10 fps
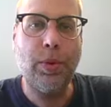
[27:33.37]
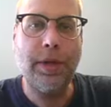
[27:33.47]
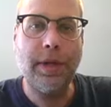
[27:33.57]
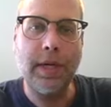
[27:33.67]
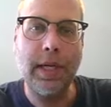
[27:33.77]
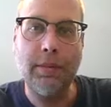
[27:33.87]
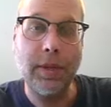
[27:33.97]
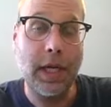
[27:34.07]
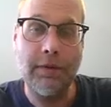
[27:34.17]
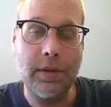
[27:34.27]
with any
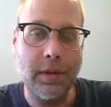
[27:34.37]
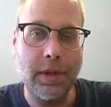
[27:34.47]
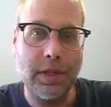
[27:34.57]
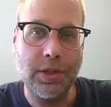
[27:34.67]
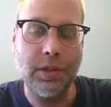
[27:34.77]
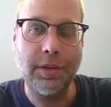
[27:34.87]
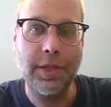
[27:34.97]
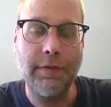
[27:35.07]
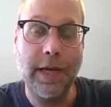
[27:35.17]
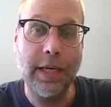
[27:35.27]
behavioral issues
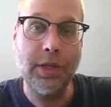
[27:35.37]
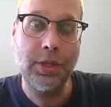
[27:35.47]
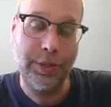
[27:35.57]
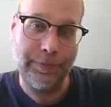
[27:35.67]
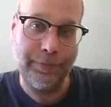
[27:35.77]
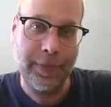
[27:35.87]
if I need to.